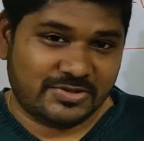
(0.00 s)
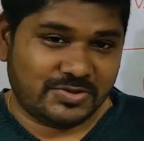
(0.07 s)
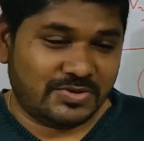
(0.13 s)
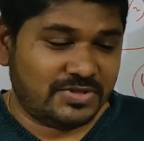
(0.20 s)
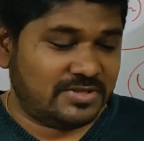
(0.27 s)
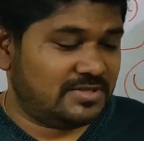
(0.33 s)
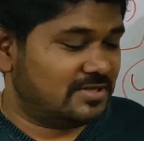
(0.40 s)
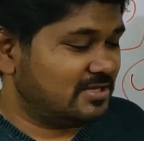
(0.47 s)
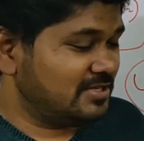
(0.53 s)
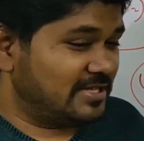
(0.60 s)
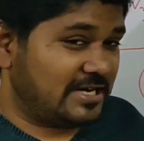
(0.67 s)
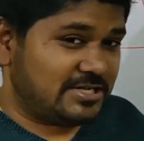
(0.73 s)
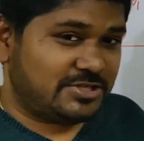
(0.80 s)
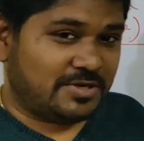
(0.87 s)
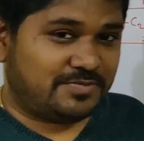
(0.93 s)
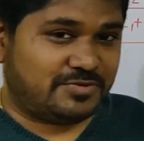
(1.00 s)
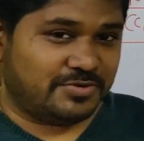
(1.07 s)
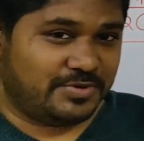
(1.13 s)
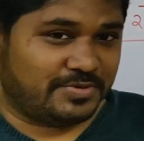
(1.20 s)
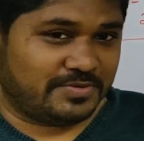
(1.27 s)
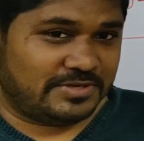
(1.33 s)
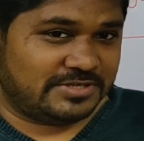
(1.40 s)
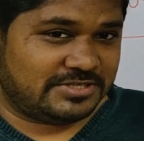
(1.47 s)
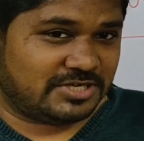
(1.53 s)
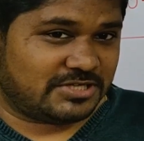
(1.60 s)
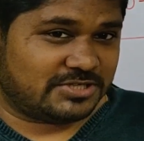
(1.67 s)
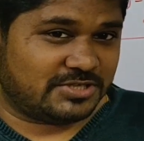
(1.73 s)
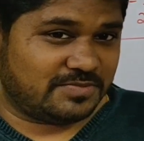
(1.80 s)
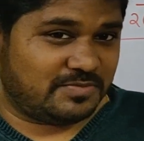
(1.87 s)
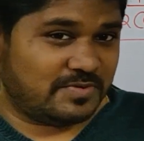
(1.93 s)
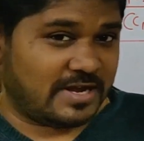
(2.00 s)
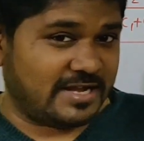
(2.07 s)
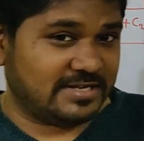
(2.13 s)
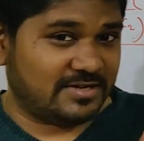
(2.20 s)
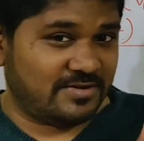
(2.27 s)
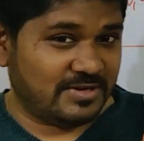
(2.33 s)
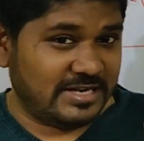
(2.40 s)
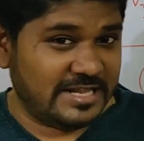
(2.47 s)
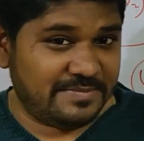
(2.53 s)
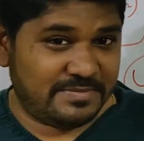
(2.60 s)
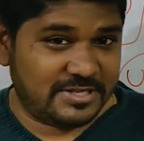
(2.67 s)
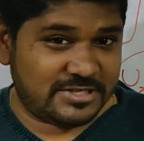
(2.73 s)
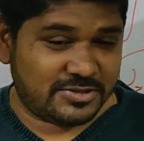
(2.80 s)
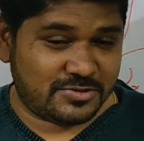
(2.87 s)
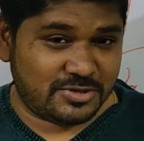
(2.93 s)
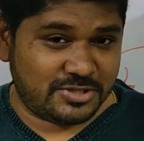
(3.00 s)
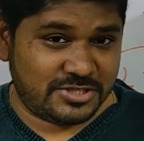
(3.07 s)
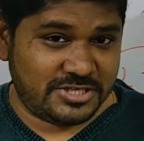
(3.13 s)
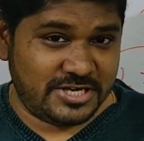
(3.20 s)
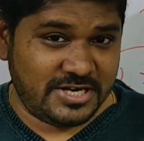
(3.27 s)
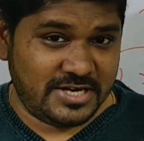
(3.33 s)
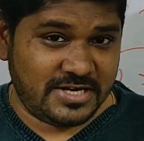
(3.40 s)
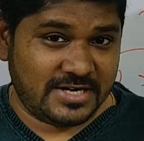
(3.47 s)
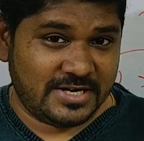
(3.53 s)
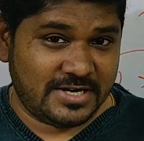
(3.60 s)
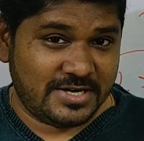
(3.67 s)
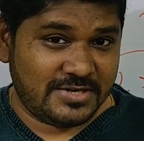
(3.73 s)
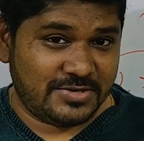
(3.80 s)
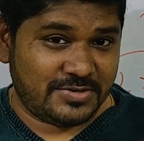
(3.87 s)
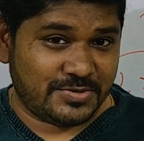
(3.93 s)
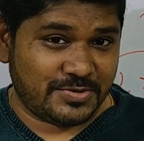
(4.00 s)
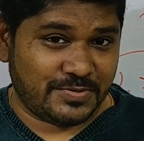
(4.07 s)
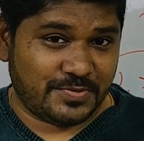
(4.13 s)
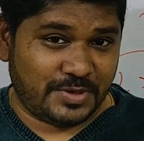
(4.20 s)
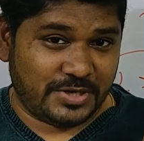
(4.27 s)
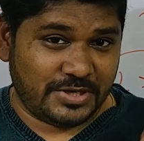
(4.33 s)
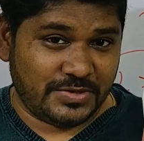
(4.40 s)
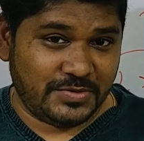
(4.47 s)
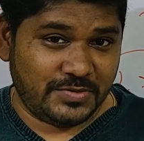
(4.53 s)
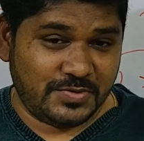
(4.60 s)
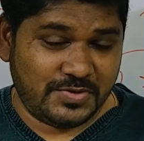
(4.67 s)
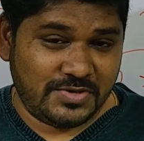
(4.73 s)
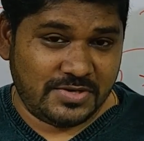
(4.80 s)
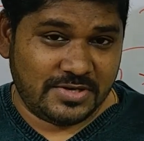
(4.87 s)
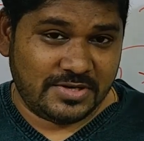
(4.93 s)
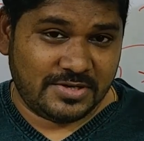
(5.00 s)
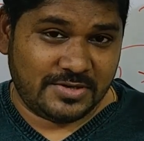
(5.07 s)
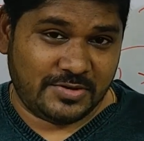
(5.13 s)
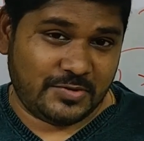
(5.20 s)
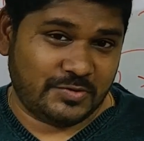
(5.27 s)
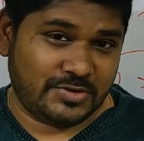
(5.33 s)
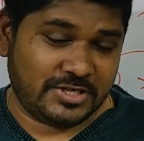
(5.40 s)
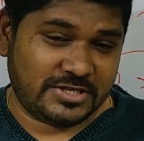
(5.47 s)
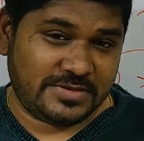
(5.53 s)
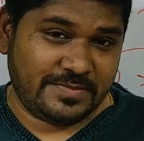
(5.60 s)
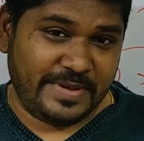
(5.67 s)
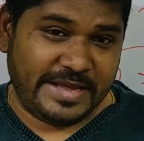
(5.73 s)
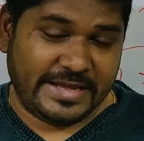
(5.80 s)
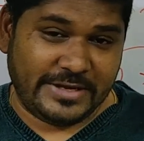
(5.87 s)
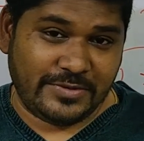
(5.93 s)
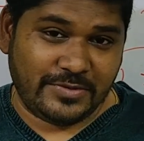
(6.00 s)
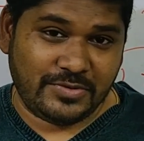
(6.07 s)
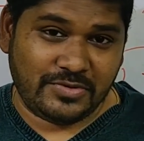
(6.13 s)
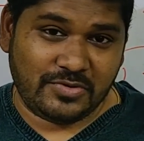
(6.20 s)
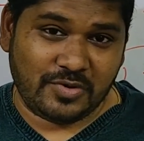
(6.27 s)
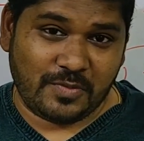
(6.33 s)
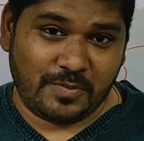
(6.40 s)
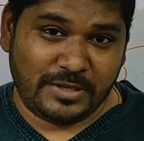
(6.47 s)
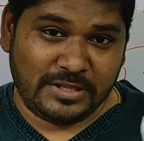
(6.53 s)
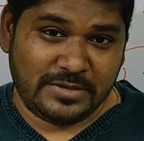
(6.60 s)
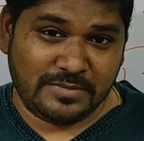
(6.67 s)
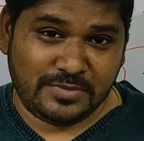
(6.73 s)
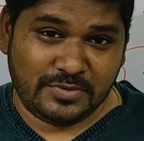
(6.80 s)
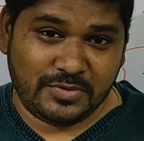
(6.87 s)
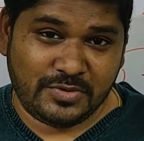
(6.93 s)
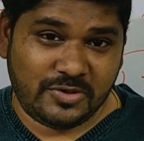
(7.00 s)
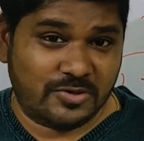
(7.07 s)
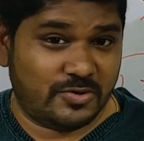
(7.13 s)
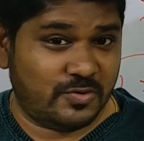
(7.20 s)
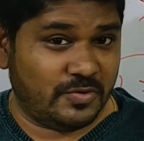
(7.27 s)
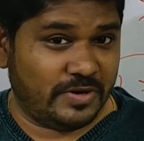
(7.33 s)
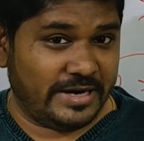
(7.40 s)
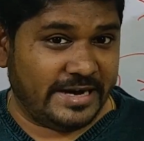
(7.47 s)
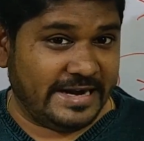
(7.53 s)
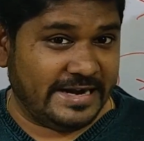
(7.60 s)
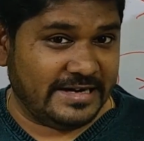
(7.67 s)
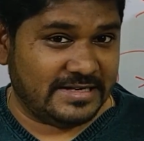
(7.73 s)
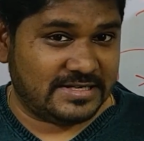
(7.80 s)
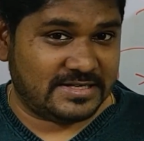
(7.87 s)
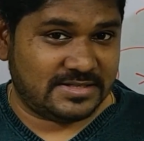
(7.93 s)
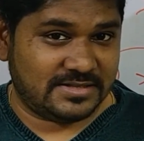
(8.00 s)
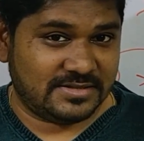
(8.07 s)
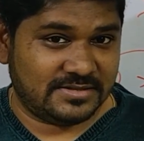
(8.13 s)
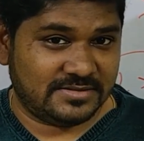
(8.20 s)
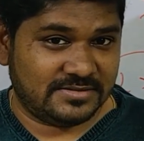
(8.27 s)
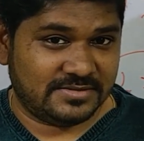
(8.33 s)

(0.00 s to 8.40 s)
So that is up to you. You will search the book. I will leave this question for you to just make you to open the book to read it.